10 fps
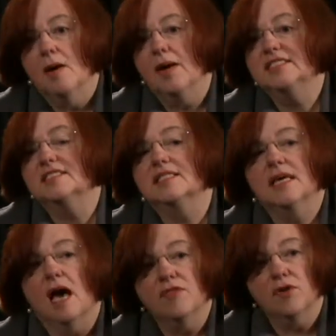It's
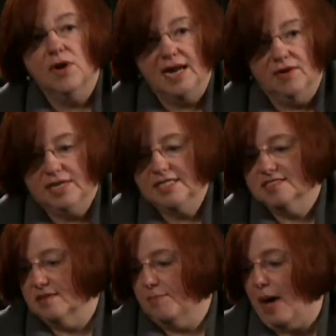the other areas,
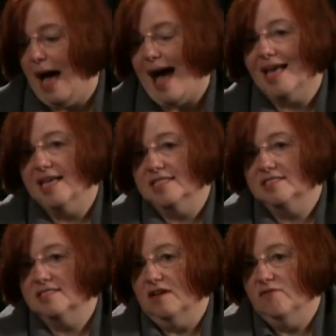the
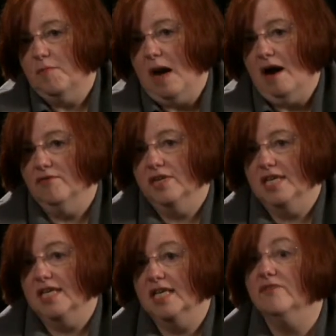pockets of
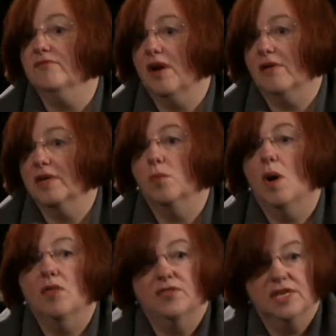poverty in very
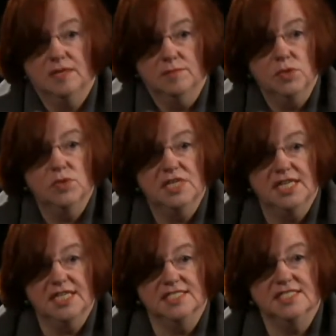wealthy
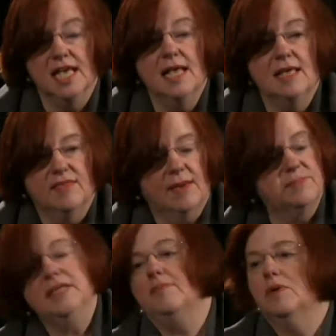communities that
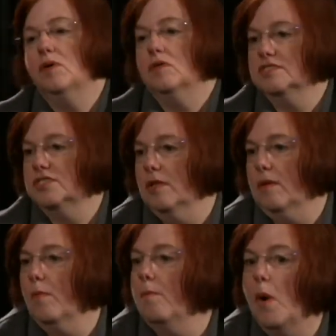
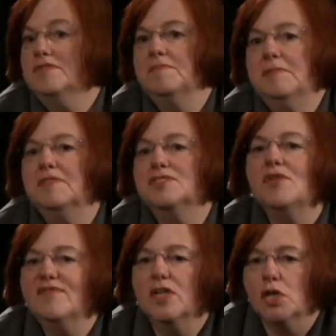most people don't
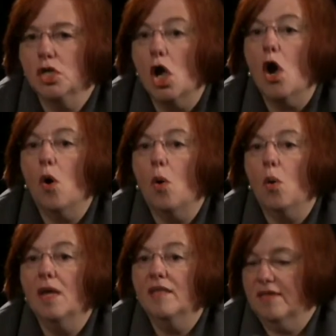even know
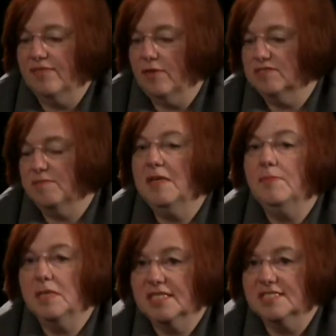that those
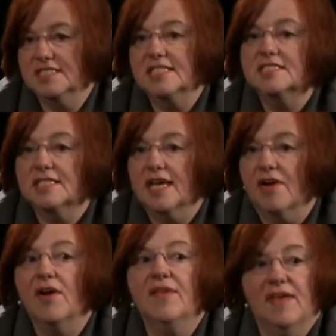people exist there
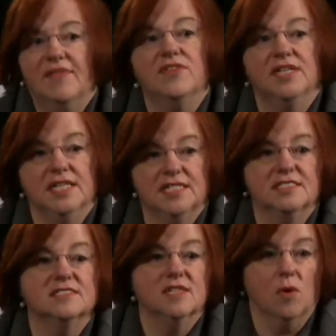and that the need is
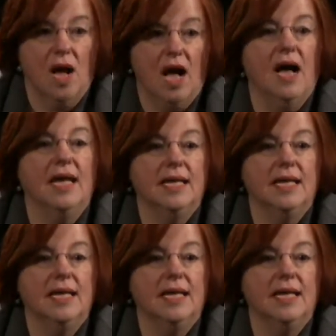so high.